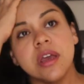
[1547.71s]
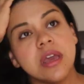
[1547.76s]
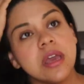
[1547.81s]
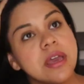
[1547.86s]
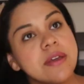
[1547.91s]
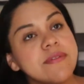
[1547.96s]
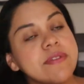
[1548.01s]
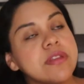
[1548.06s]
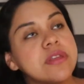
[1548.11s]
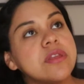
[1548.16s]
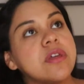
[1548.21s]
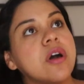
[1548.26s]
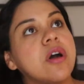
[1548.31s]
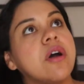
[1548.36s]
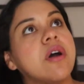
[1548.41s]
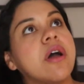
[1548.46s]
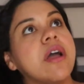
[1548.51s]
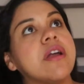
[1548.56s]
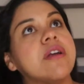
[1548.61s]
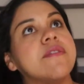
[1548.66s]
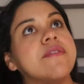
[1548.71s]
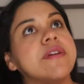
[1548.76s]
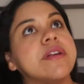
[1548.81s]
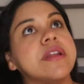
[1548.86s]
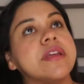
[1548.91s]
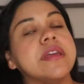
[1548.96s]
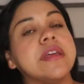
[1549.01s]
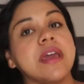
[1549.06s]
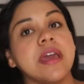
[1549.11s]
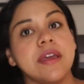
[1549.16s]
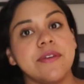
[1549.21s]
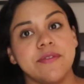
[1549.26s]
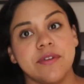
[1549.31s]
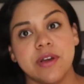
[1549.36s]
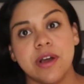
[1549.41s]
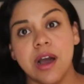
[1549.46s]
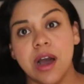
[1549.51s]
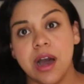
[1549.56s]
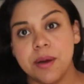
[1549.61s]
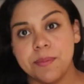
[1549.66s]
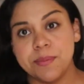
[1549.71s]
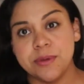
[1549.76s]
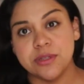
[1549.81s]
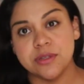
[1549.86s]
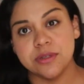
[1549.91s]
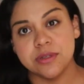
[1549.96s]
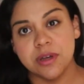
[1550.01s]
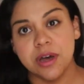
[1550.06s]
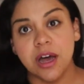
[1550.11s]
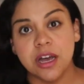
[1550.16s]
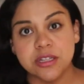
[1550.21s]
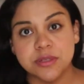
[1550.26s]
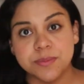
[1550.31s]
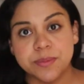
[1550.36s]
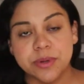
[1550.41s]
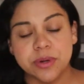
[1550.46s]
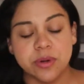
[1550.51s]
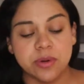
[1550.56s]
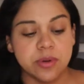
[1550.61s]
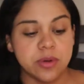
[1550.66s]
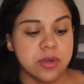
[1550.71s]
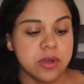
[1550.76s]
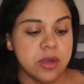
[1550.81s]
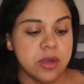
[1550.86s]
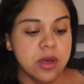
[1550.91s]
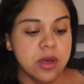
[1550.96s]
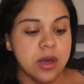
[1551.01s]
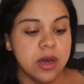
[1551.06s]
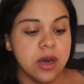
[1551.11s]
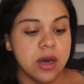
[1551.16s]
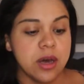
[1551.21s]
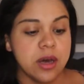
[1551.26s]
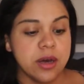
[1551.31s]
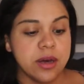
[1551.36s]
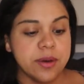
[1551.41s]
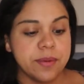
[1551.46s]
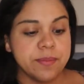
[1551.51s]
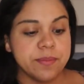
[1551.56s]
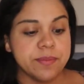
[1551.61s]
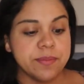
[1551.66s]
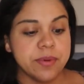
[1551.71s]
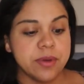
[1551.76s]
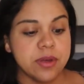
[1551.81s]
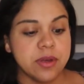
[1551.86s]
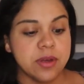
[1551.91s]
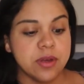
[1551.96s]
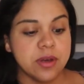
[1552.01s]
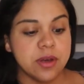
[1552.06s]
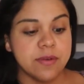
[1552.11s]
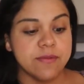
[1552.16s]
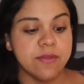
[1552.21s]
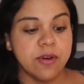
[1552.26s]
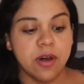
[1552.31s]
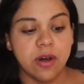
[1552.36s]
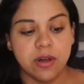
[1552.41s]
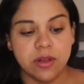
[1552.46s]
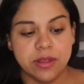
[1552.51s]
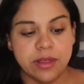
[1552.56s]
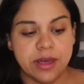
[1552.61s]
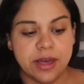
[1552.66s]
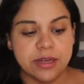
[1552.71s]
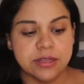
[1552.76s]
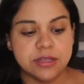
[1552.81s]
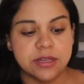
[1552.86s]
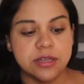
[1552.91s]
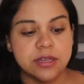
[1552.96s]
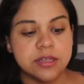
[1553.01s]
even though I already gave a copy to the hospital of all that.